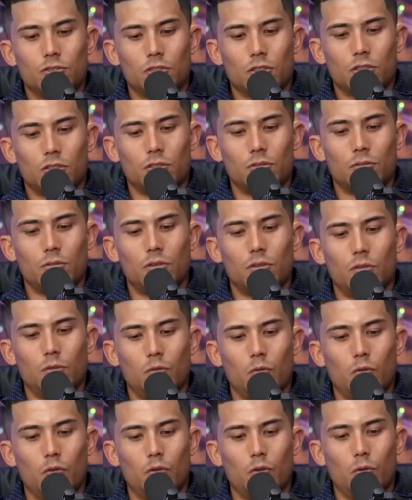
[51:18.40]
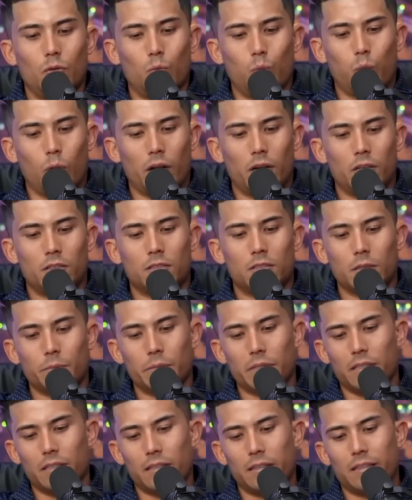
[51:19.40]
So what are
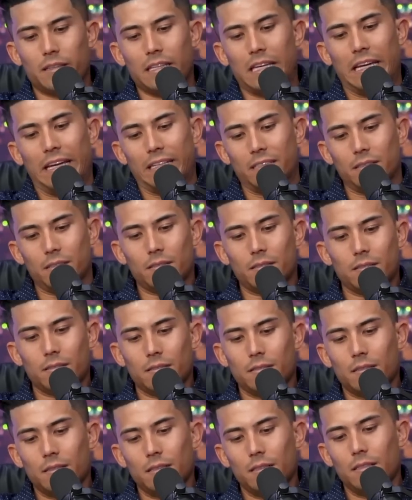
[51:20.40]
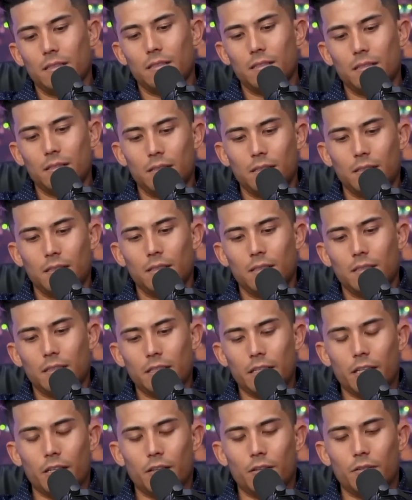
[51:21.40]
some of the things,
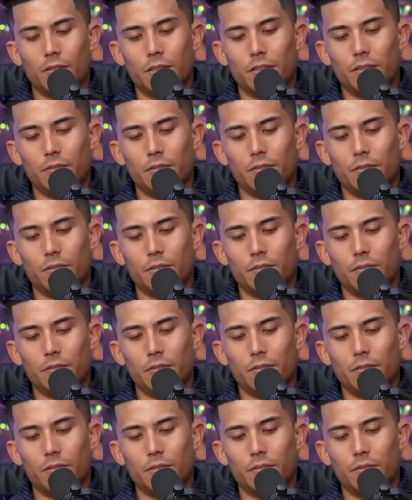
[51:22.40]
you know,